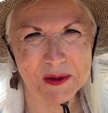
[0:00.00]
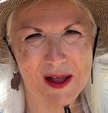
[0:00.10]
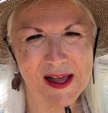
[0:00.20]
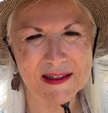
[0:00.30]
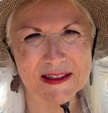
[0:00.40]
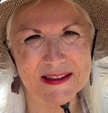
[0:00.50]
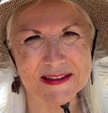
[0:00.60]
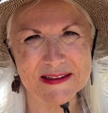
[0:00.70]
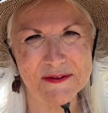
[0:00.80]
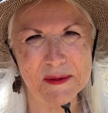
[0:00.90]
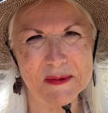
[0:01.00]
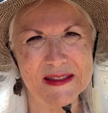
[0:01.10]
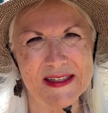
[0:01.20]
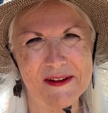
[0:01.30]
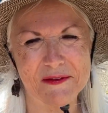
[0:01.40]
God, it is from
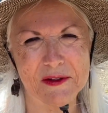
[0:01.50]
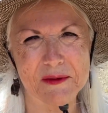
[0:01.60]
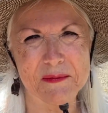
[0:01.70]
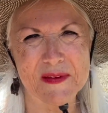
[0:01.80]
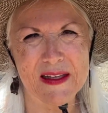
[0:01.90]
the devil.